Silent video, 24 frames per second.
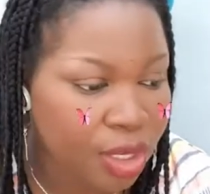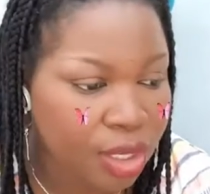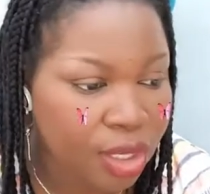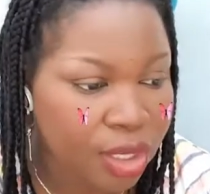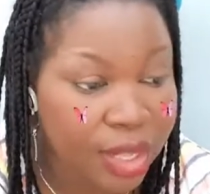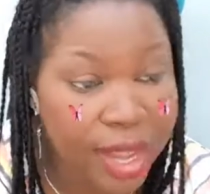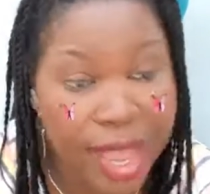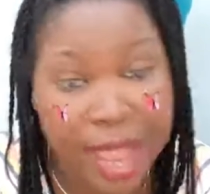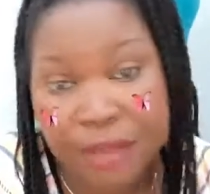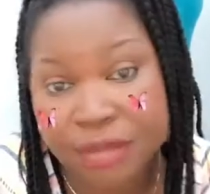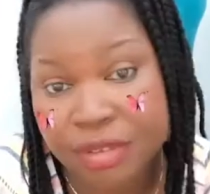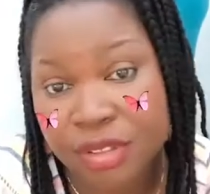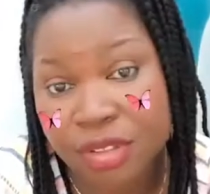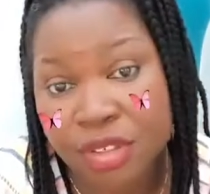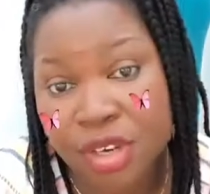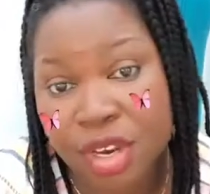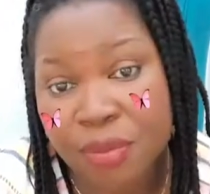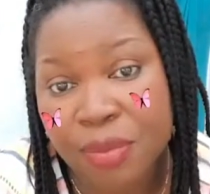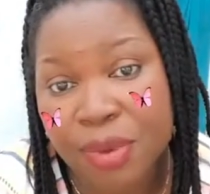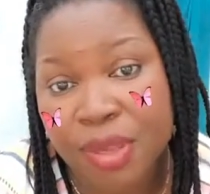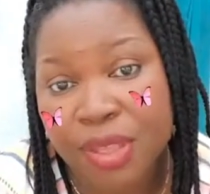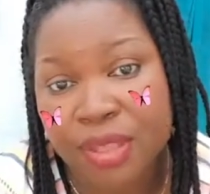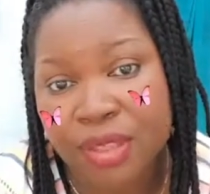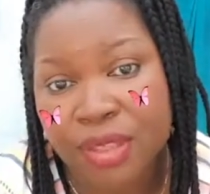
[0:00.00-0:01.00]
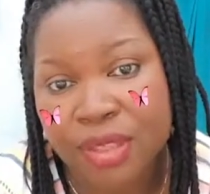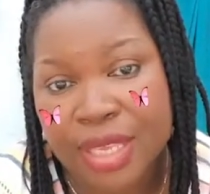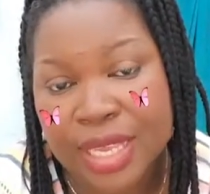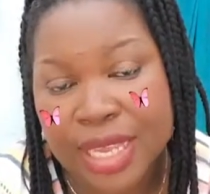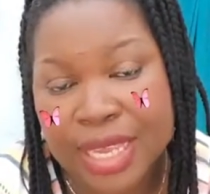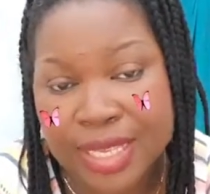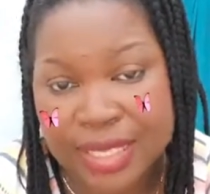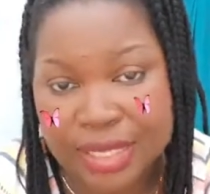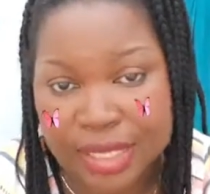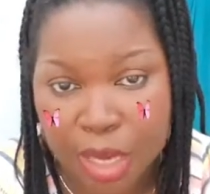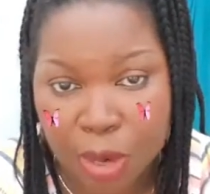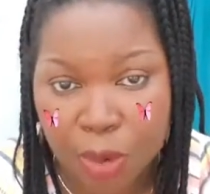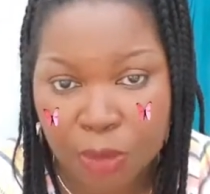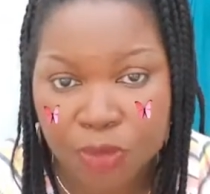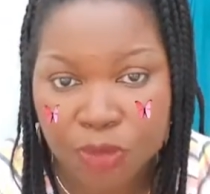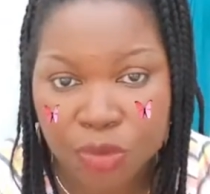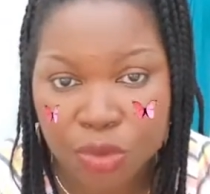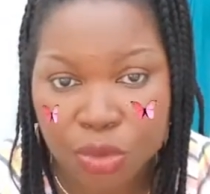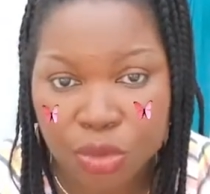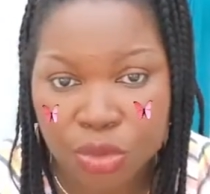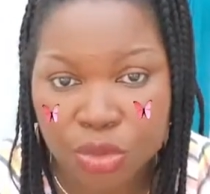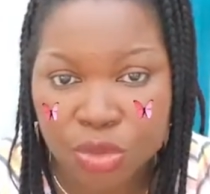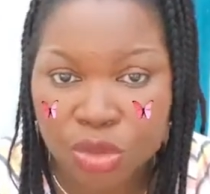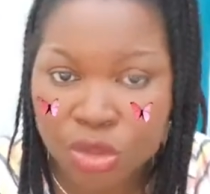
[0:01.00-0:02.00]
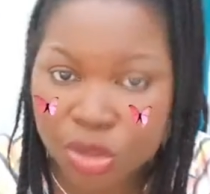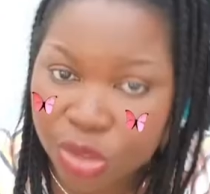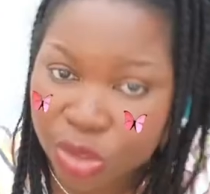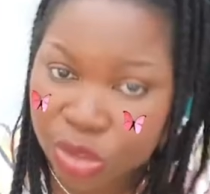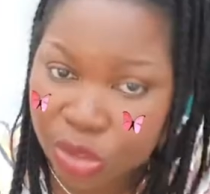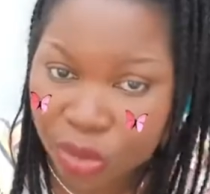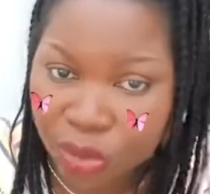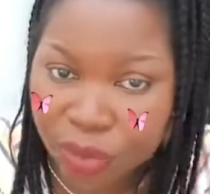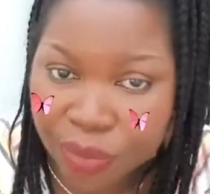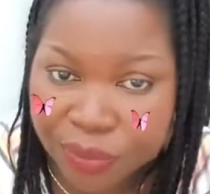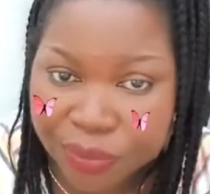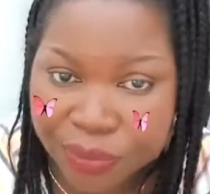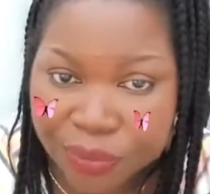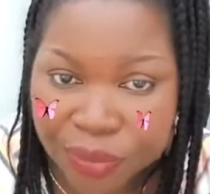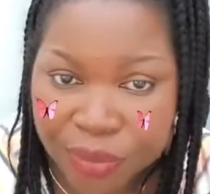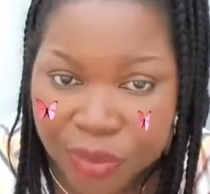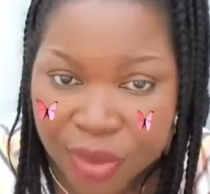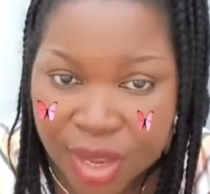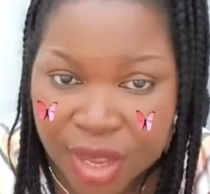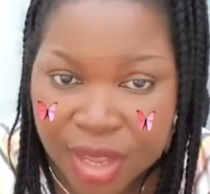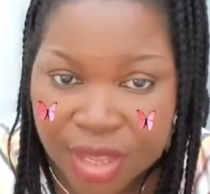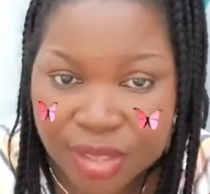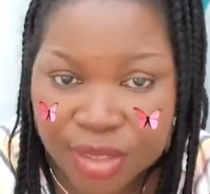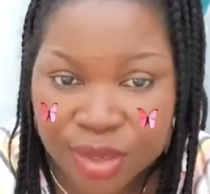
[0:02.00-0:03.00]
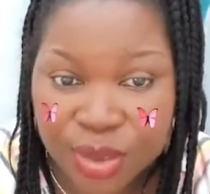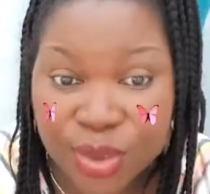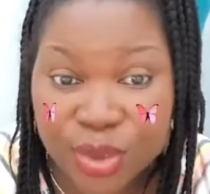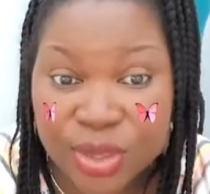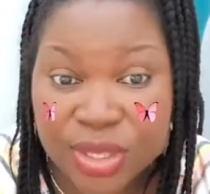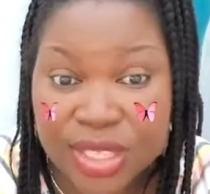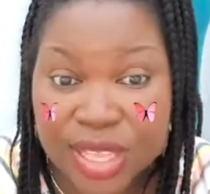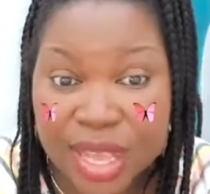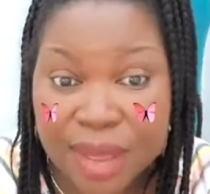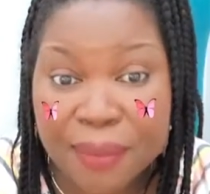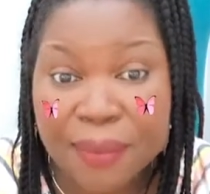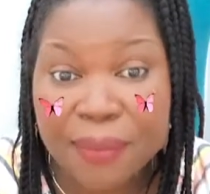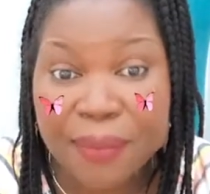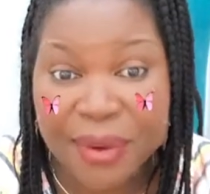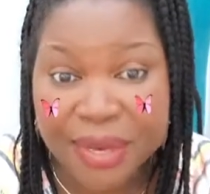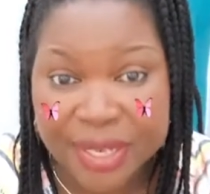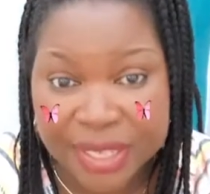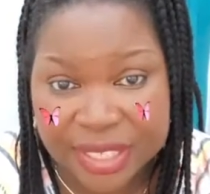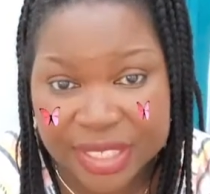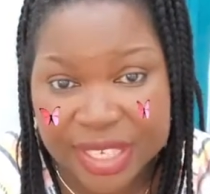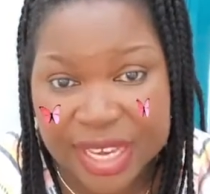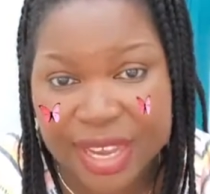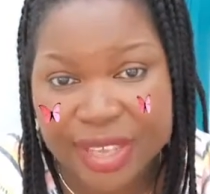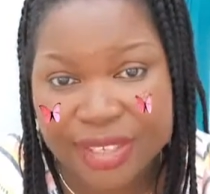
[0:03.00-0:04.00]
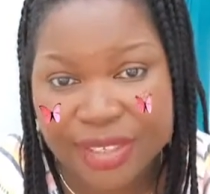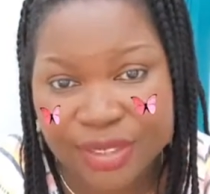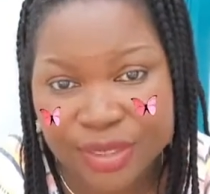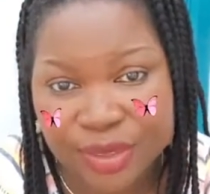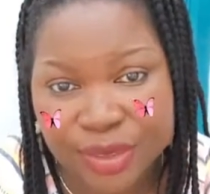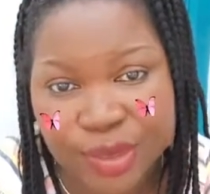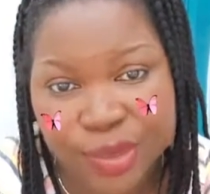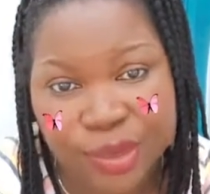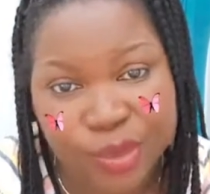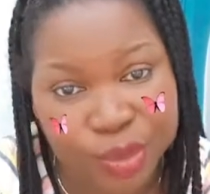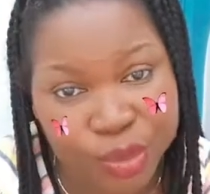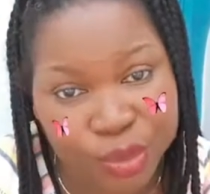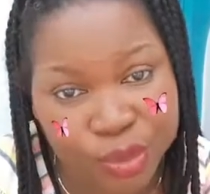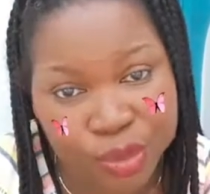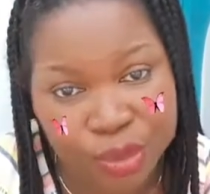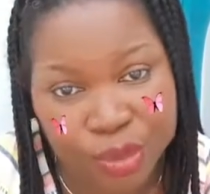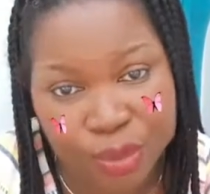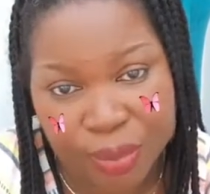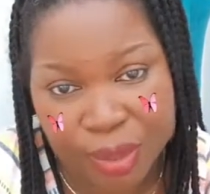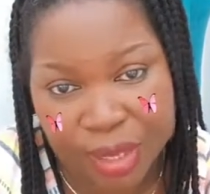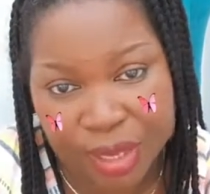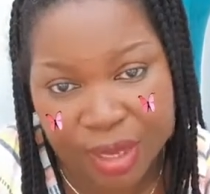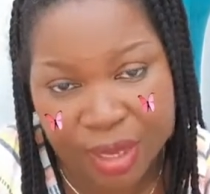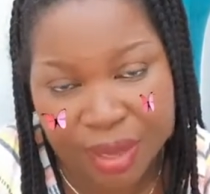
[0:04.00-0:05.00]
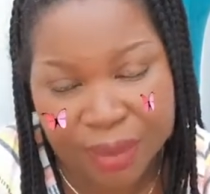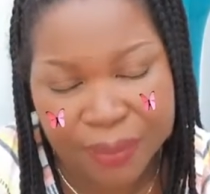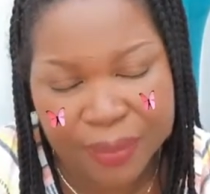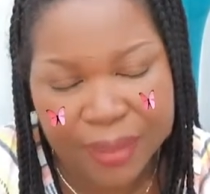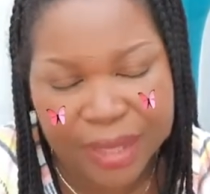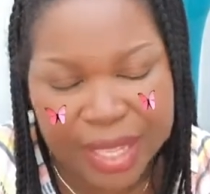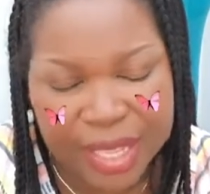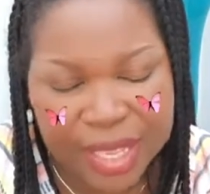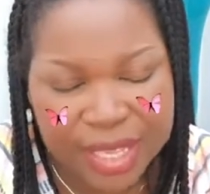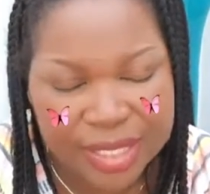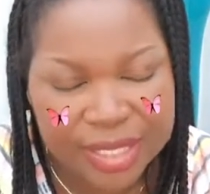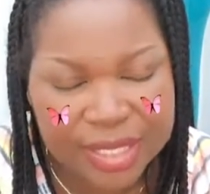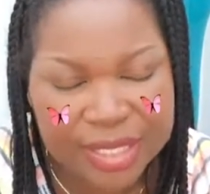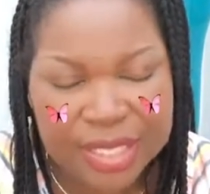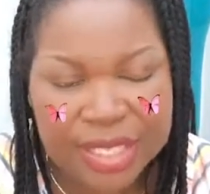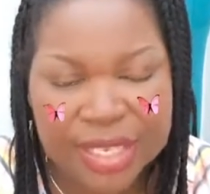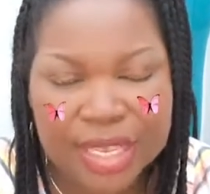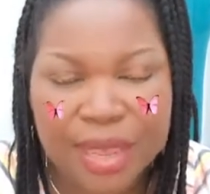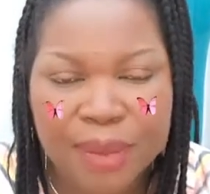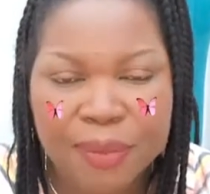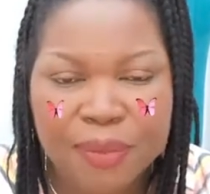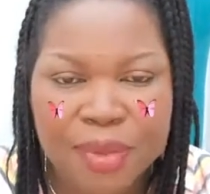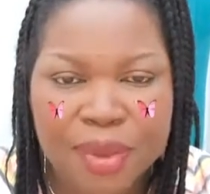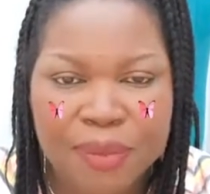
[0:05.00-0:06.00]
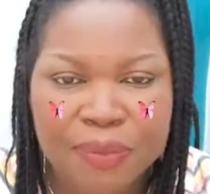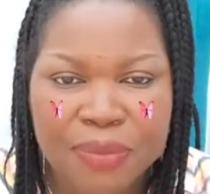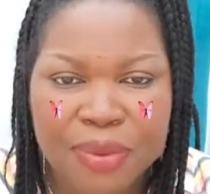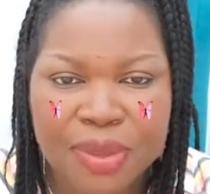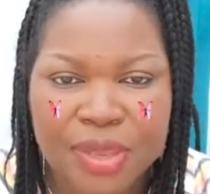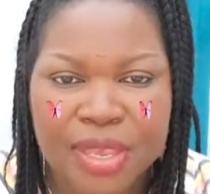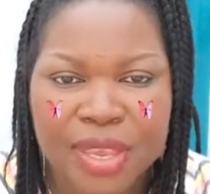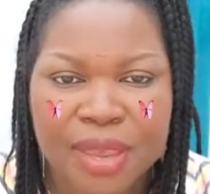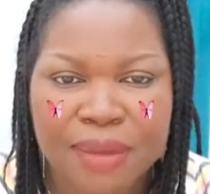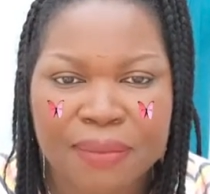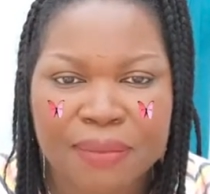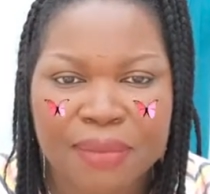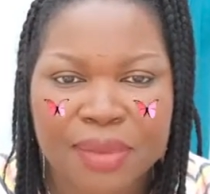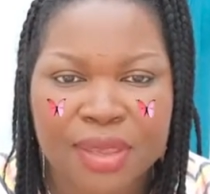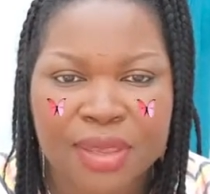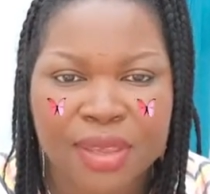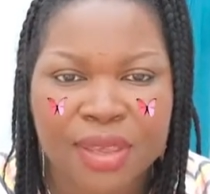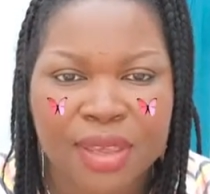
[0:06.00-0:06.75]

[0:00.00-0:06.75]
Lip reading: live streaming is helpful to you, so you start monetizing your social media. Please DM me, PM me,